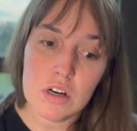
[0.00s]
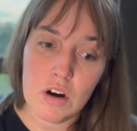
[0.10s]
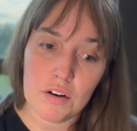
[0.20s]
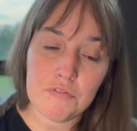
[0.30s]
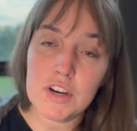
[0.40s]

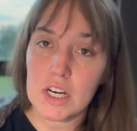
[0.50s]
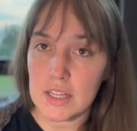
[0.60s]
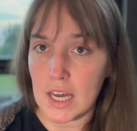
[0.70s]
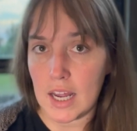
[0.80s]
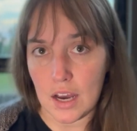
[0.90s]
or figure
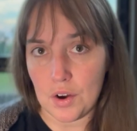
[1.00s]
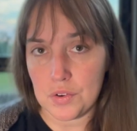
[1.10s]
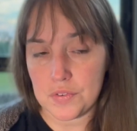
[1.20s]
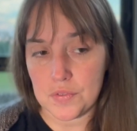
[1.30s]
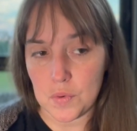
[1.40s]
that out
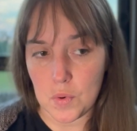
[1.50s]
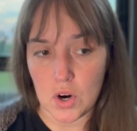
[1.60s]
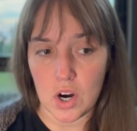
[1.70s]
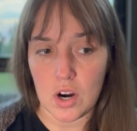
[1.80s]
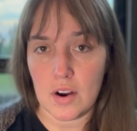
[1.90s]

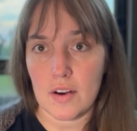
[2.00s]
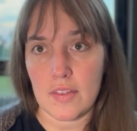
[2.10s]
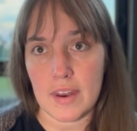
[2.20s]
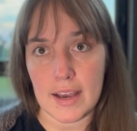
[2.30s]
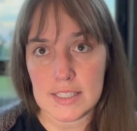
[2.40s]
for the
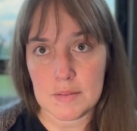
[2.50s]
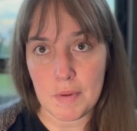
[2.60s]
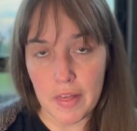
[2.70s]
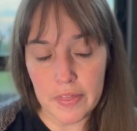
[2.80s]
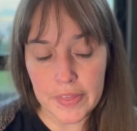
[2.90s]
next month.